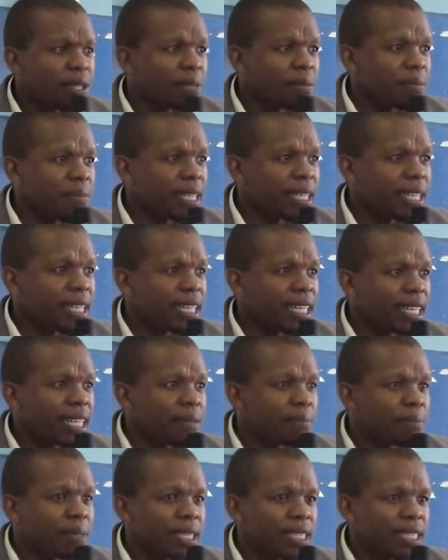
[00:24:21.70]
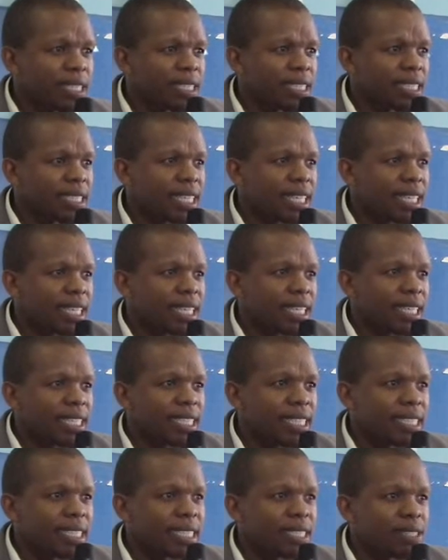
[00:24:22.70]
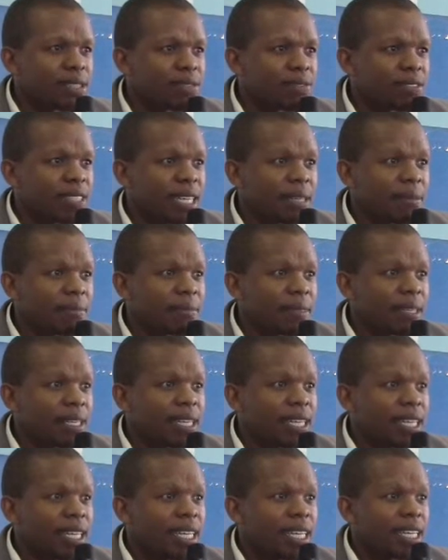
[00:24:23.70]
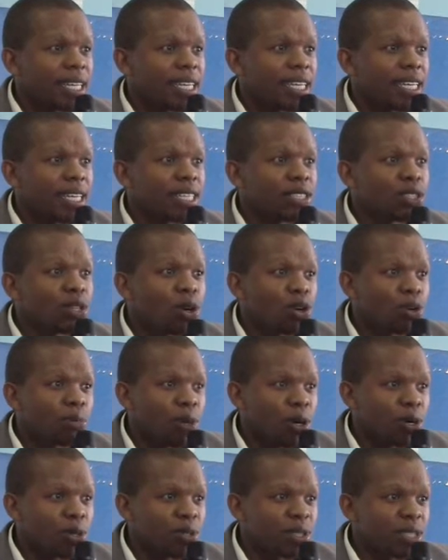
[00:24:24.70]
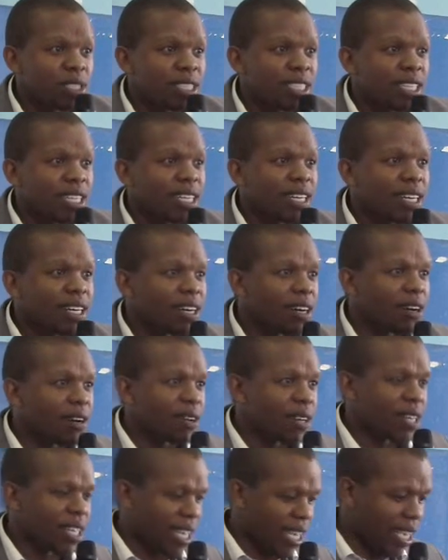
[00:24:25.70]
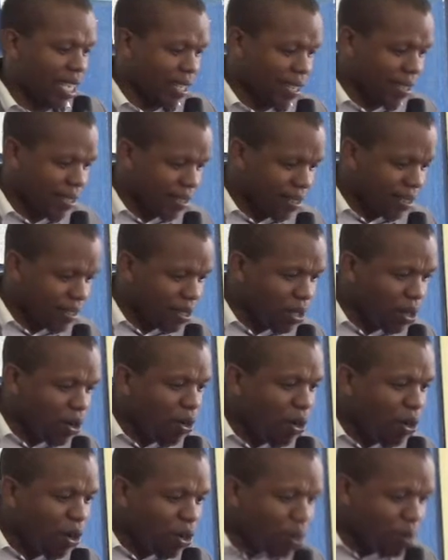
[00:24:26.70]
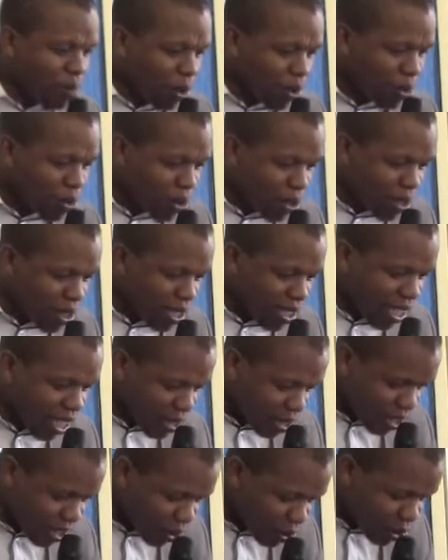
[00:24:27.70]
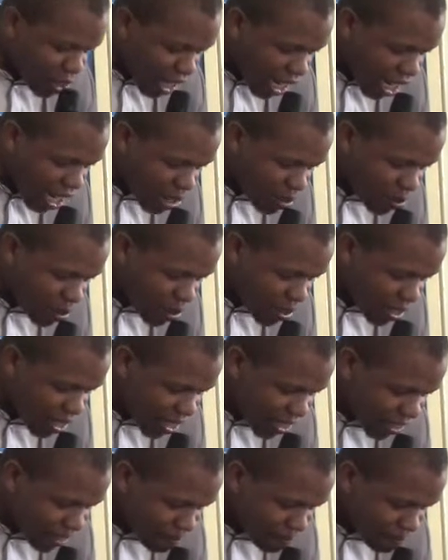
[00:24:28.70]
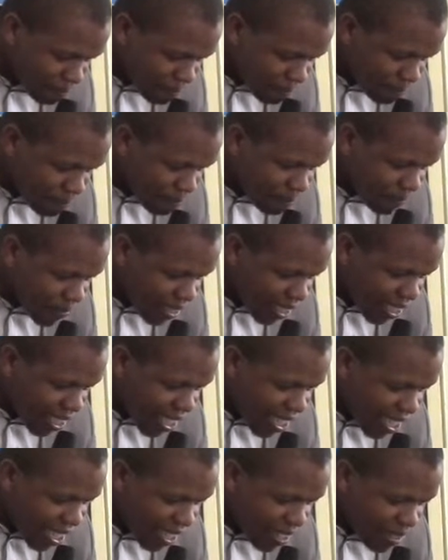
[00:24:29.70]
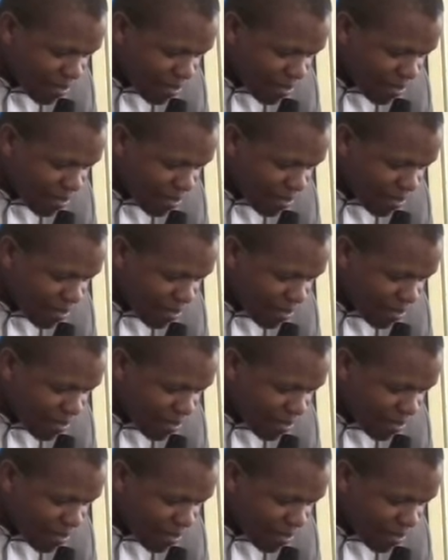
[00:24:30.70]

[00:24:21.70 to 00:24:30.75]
me. Can I please uh, get the sense of time? It's almost. Okay. So almost does not count, ne? Yeah.